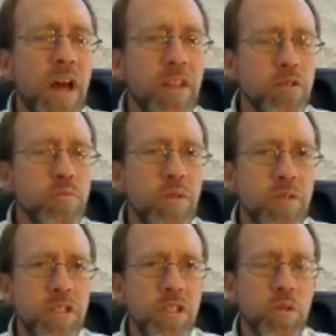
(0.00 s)
and those
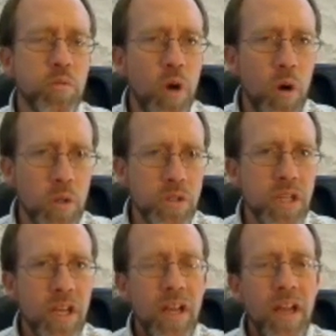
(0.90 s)
privileges are roles.
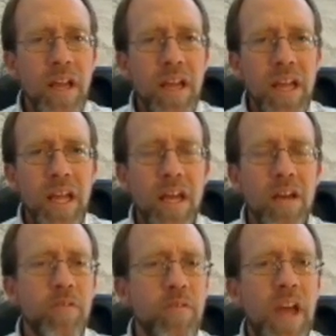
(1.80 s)

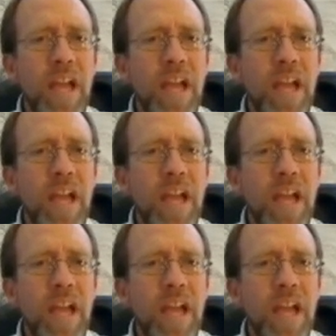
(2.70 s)
If they